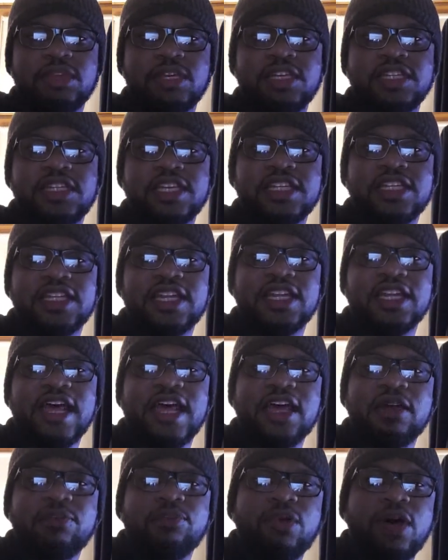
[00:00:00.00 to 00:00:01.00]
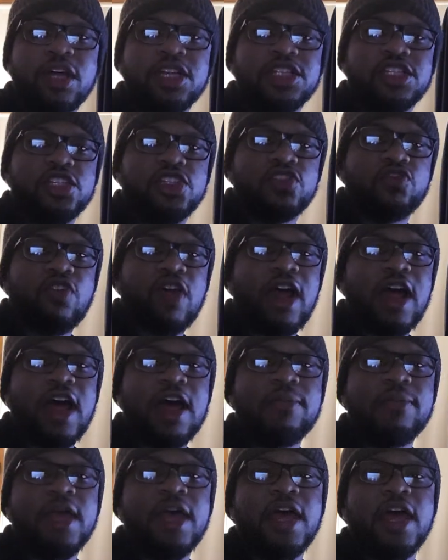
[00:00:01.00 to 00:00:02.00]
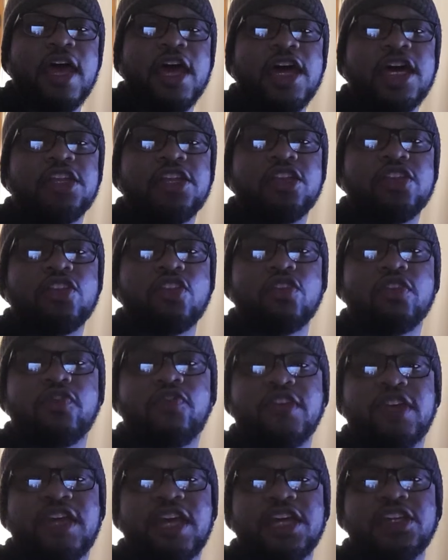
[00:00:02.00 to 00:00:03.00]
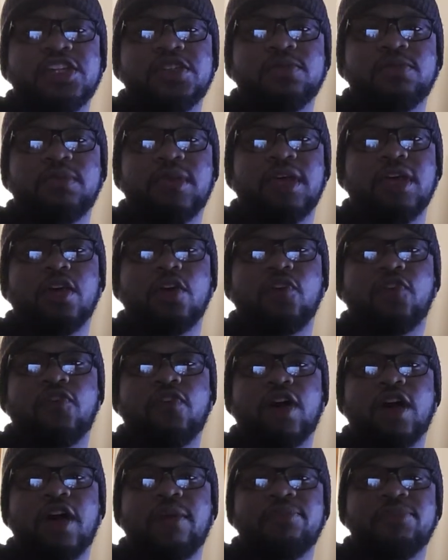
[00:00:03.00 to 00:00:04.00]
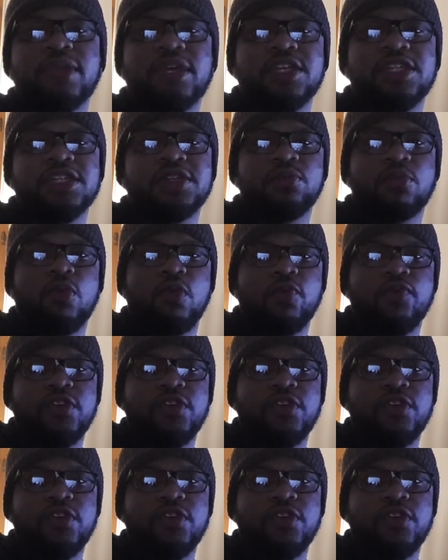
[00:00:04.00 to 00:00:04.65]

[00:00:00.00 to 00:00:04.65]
Please hit the like button, subscribe, and hit the notification bell for updates and more